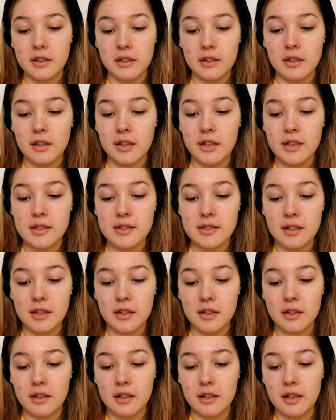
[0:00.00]
These
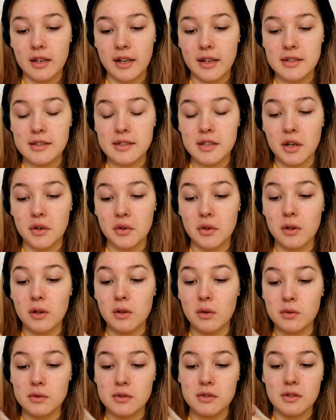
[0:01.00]
like
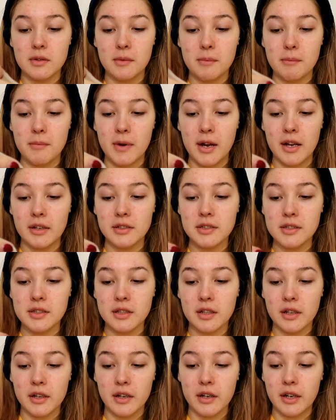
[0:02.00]
cellulose
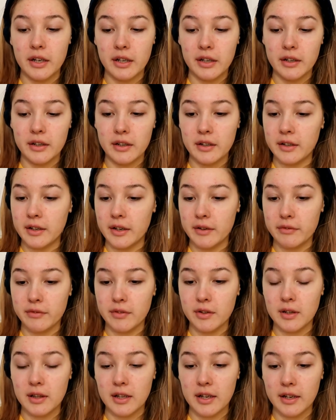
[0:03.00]
mask, I
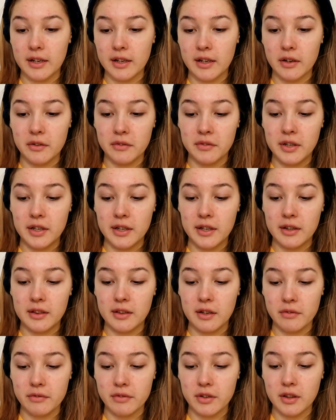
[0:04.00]
feel like are really
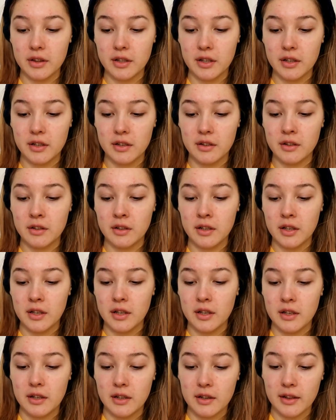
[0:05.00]
different than
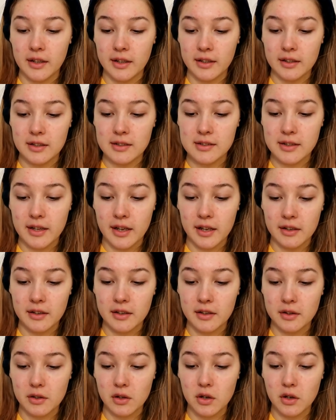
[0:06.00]
like the standard